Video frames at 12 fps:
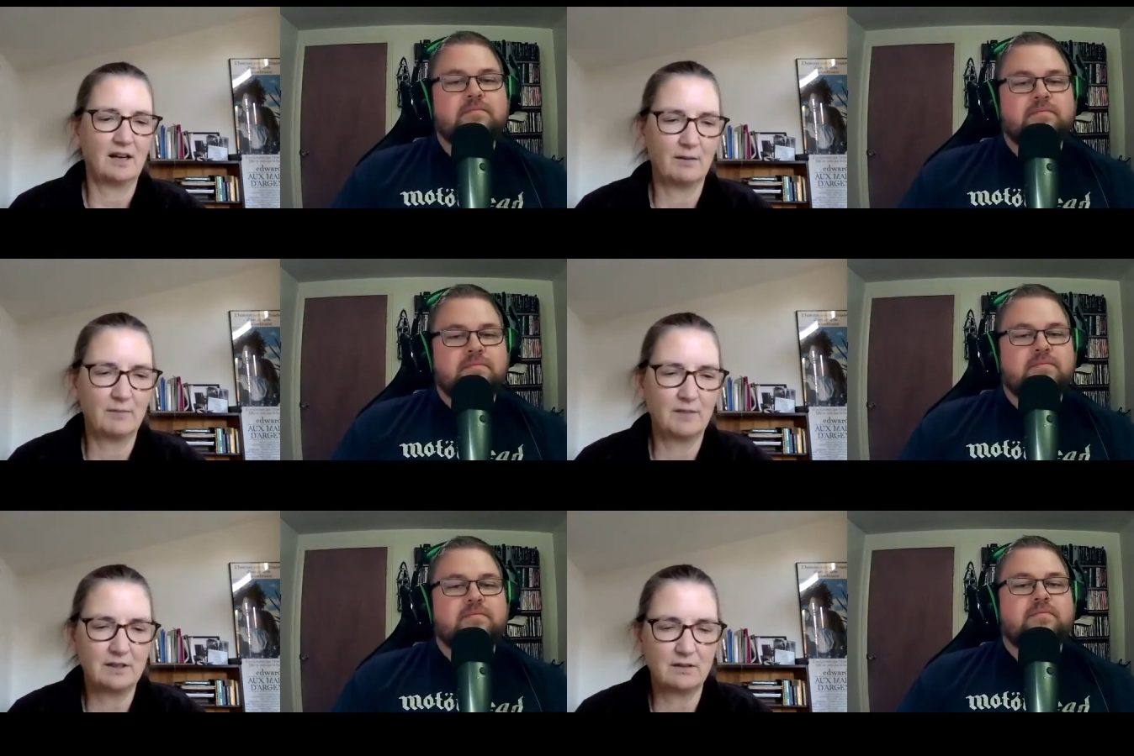Speaker 1: I
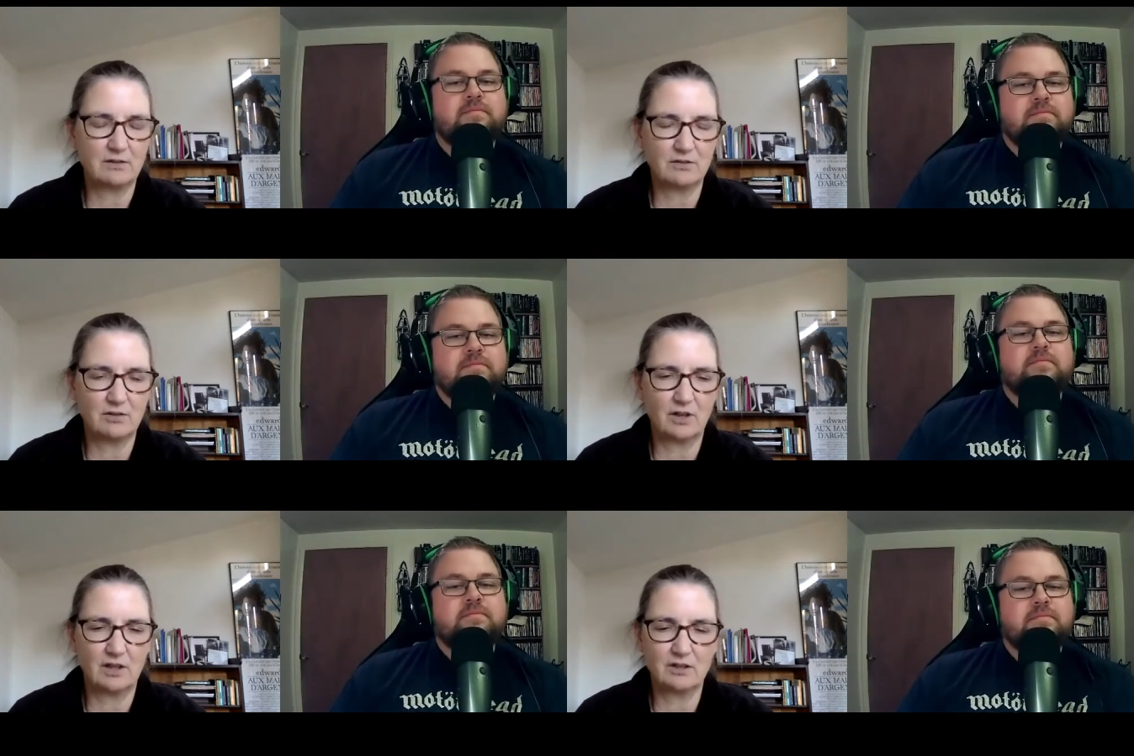am
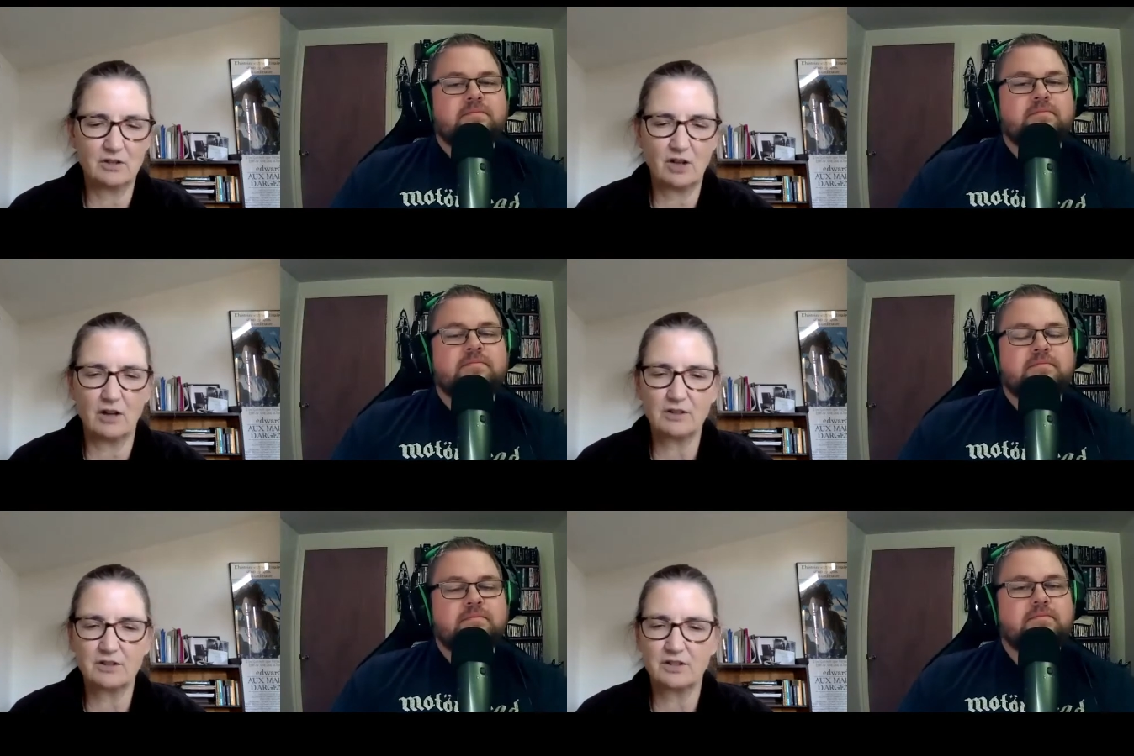in in
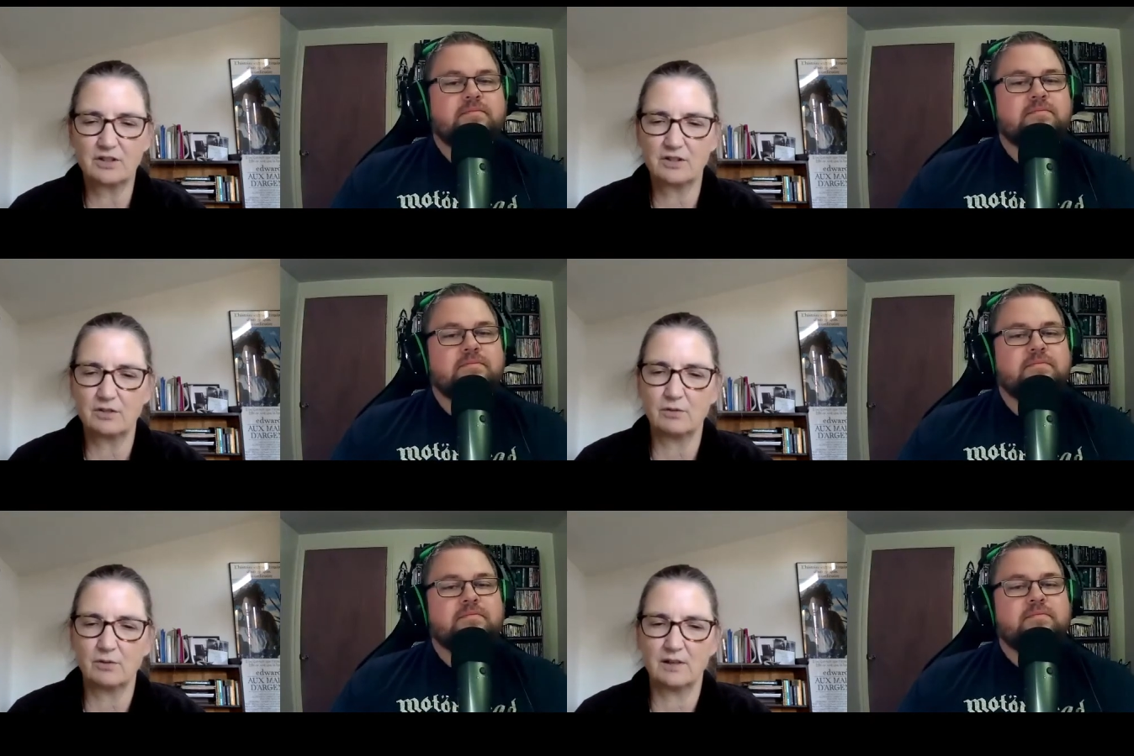talks
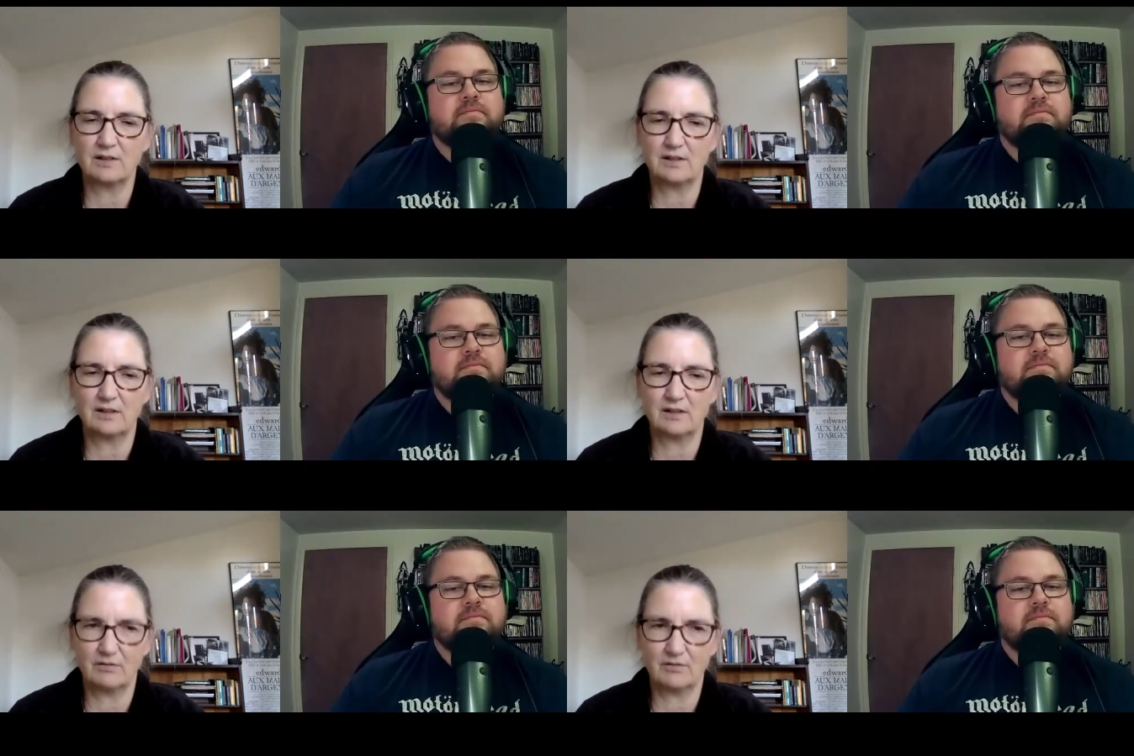to do
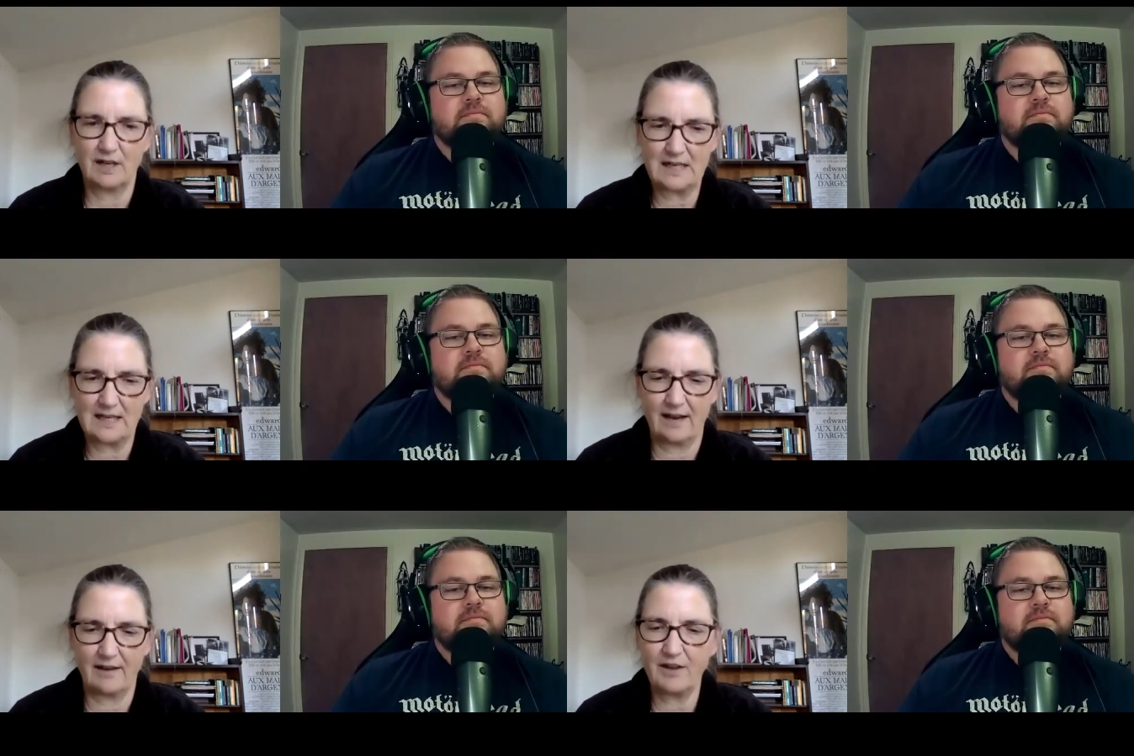one
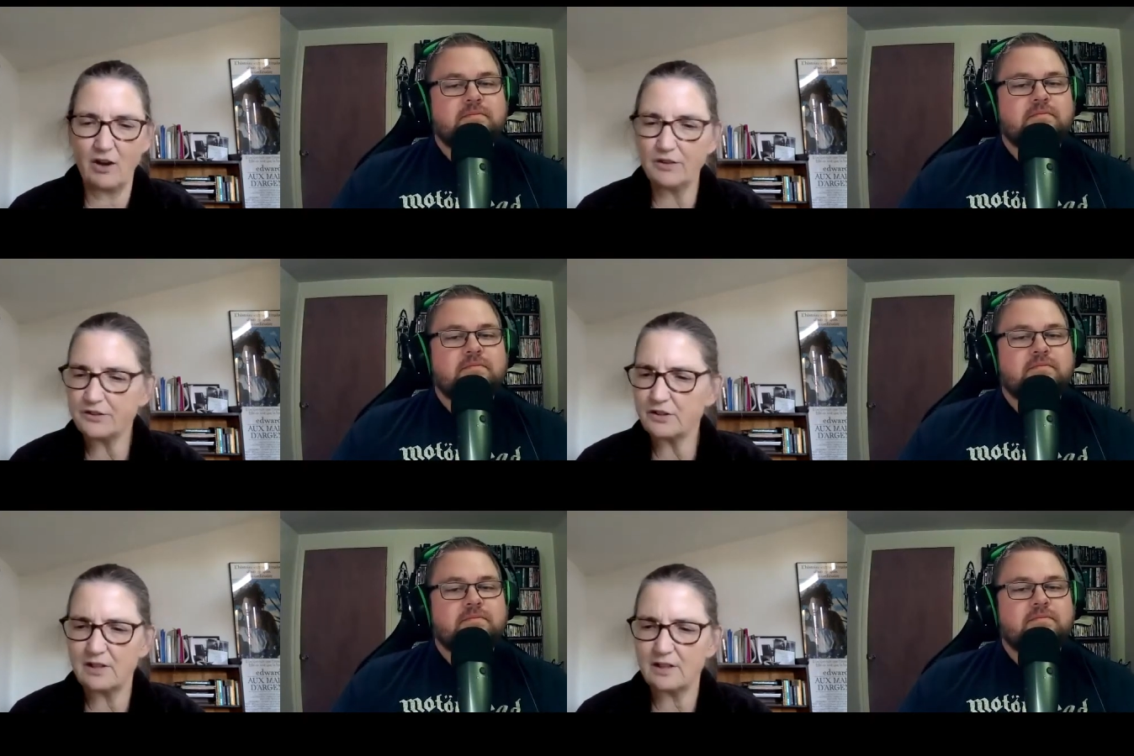right now. They
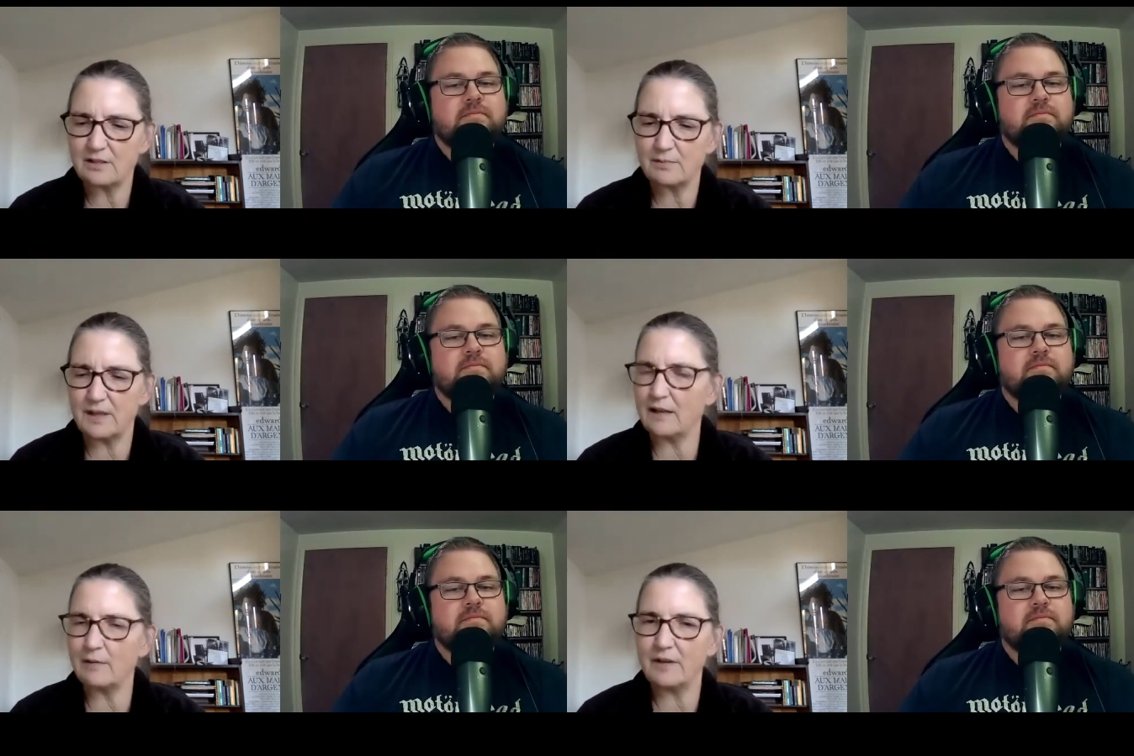all turn out to
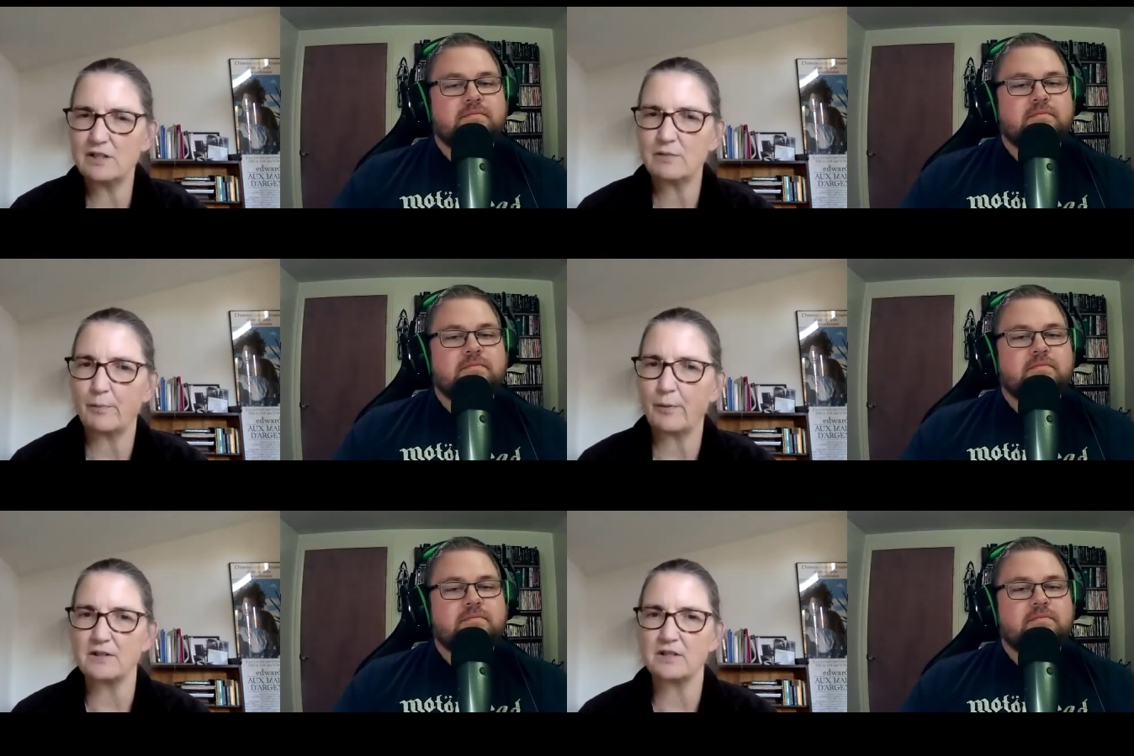be
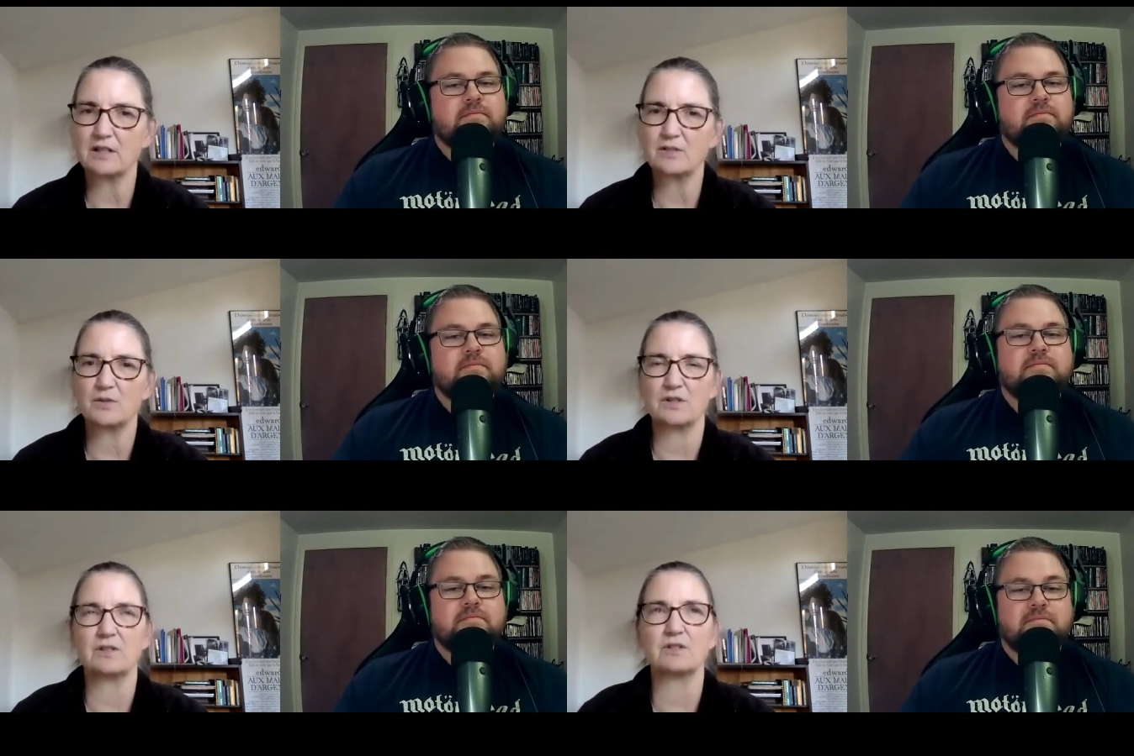animation
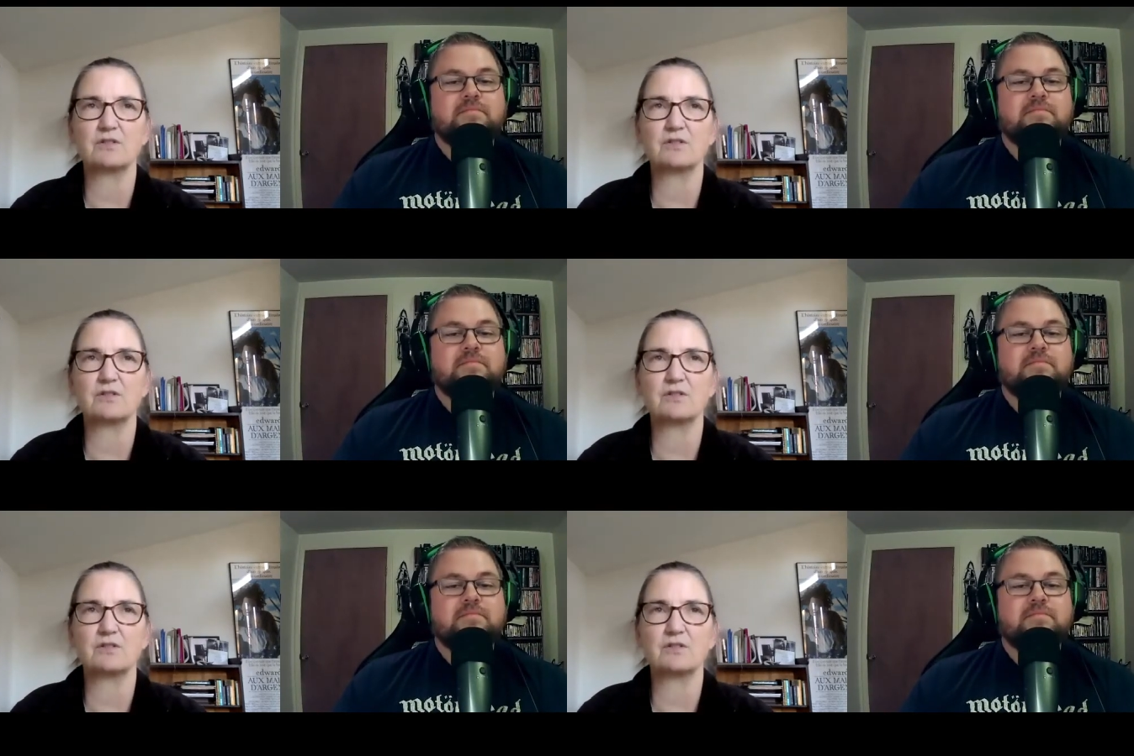projects, which is